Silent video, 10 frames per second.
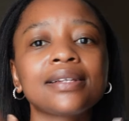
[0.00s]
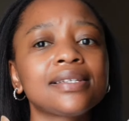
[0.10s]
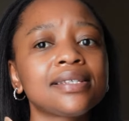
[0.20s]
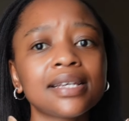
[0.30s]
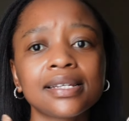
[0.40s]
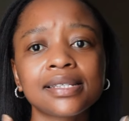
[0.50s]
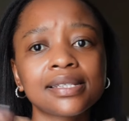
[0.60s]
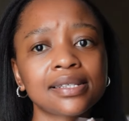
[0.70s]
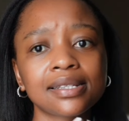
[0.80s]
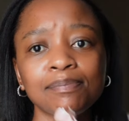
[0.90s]
6
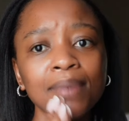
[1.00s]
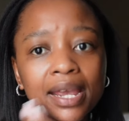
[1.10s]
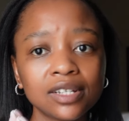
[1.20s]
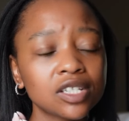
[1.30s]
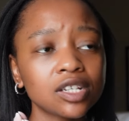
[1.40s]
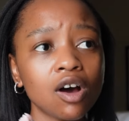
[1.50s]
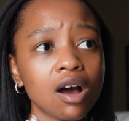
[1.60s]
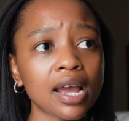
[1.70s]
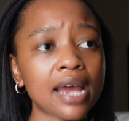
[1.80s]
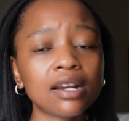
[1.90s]
pages
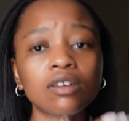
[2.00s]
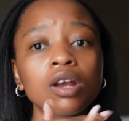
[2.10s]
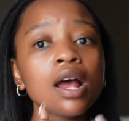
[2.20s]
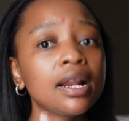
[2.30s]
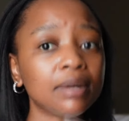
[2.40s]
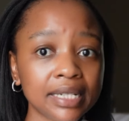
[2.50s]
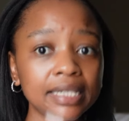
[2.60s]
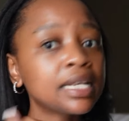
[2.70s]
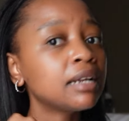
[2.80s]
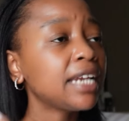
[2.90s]
long, and it
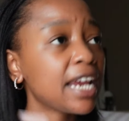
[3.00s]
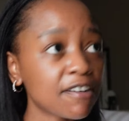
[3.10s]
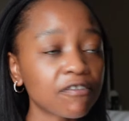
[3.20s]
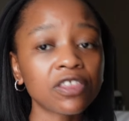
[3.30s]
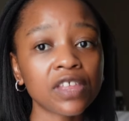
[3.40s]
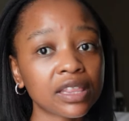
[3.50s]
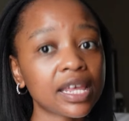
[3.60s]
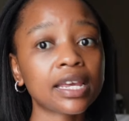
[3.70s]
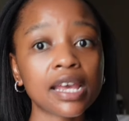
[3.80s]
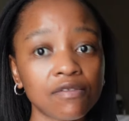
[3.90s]
detailed everything
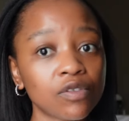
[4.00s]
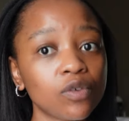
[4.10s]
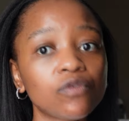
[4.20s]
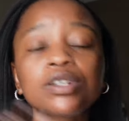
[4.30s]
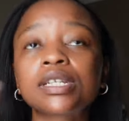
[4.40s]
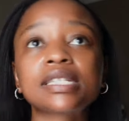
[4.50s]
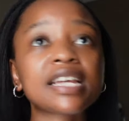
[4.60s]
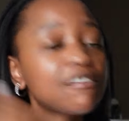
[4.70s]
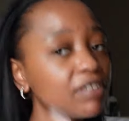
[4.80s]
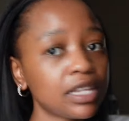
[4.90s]
they gave you versus
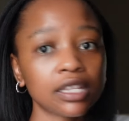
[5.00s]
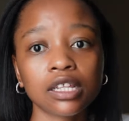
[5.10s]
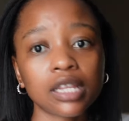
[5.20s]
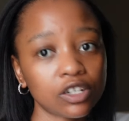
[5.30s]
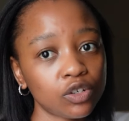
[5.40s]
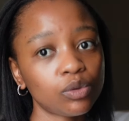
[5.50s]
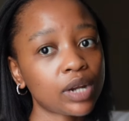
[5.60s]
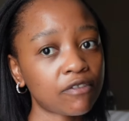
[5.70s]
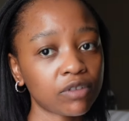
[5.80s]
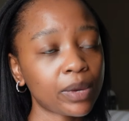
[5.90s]
everything that you would
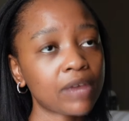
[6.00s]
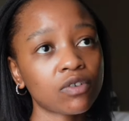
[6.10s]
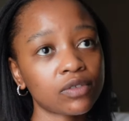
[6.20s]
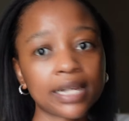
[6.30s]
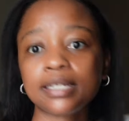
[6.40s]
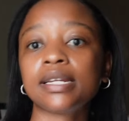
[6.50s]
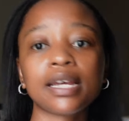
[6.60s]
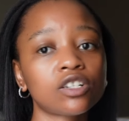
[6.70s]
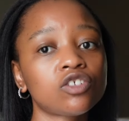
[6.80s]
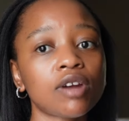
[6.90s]
have to pay for that's an
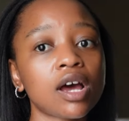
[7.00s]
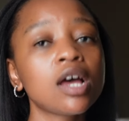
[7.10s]
extra.